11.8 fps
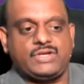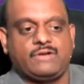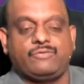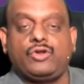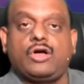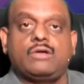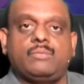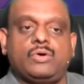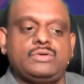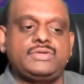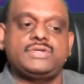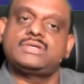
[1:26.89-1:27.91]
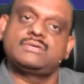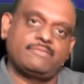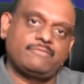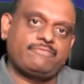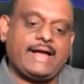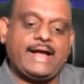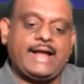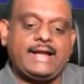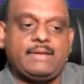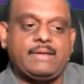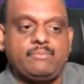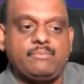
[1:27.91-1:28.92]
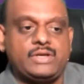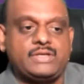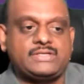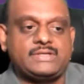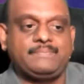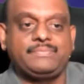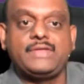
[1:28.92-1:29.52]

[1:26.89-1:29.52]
of long bones? Fat embolism.